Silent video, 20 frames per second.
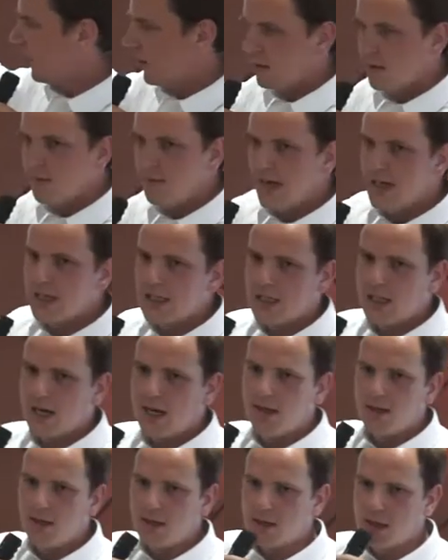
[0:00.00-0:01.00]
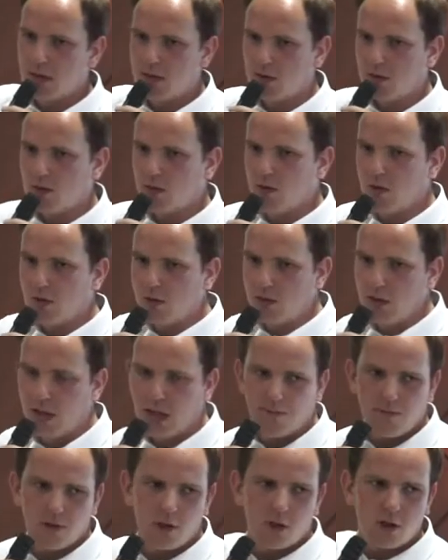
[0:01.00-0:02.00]
the baseline, the status quo, you
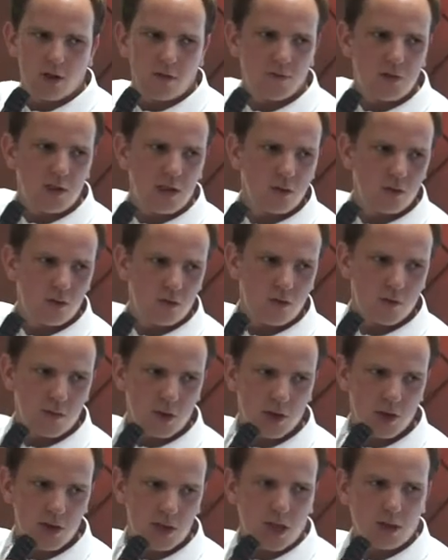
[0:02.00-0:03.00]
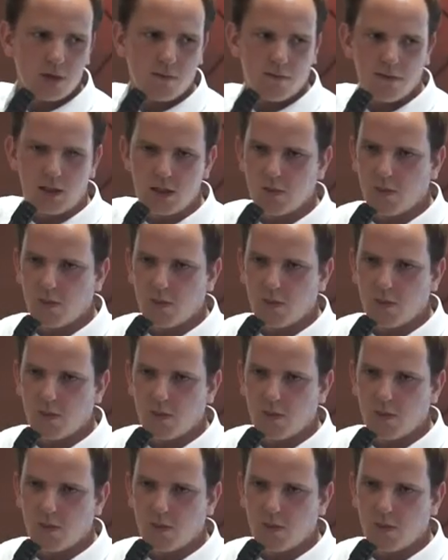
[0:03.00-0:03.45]
have a lot of CO2 emissions out of these